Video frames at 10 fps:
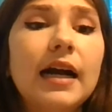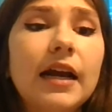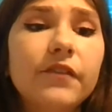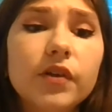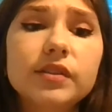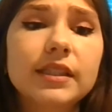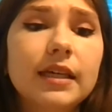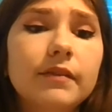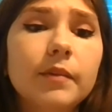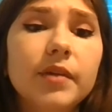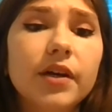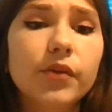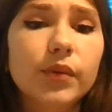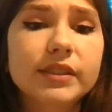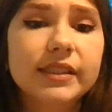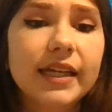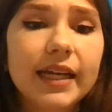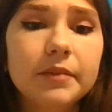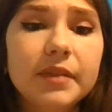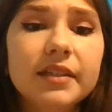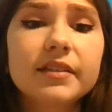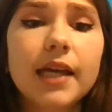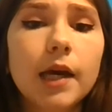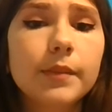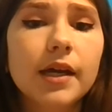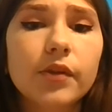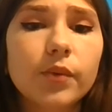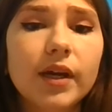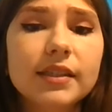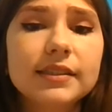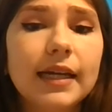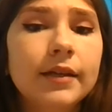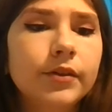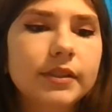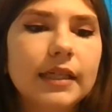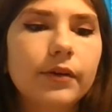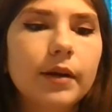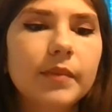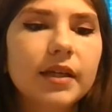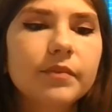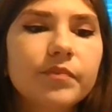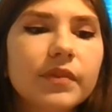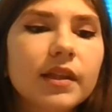I refused to give them another reason to hate me, count me out of the race, and look down on me.